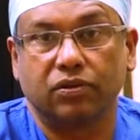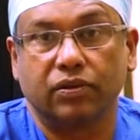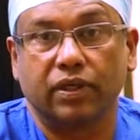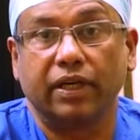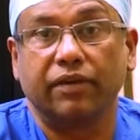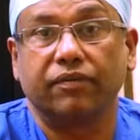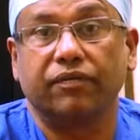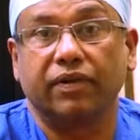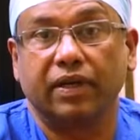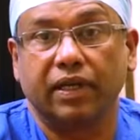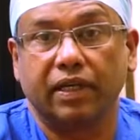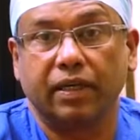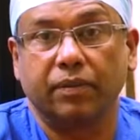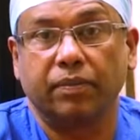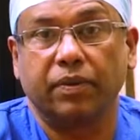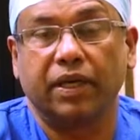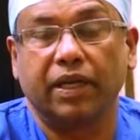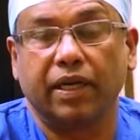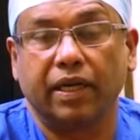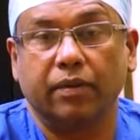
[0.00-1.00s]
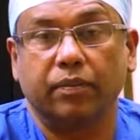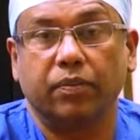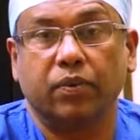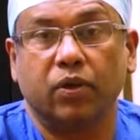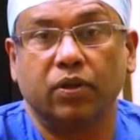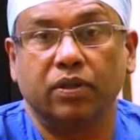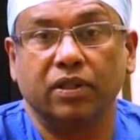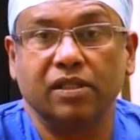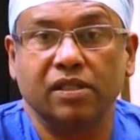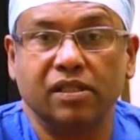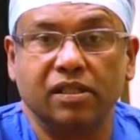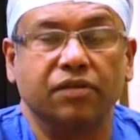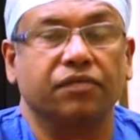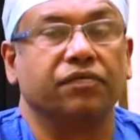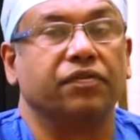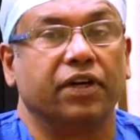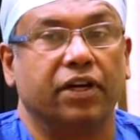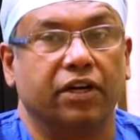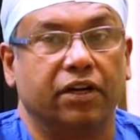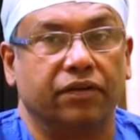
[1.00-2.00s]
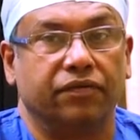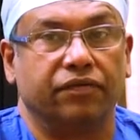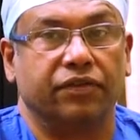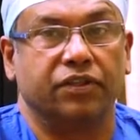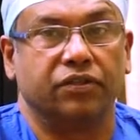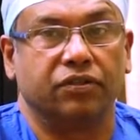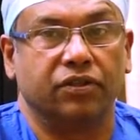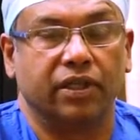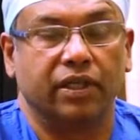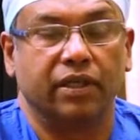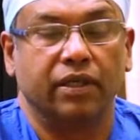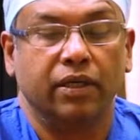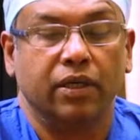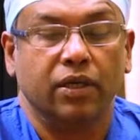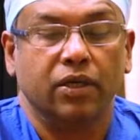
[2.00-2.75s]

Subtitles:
if depending upon the severity of injury.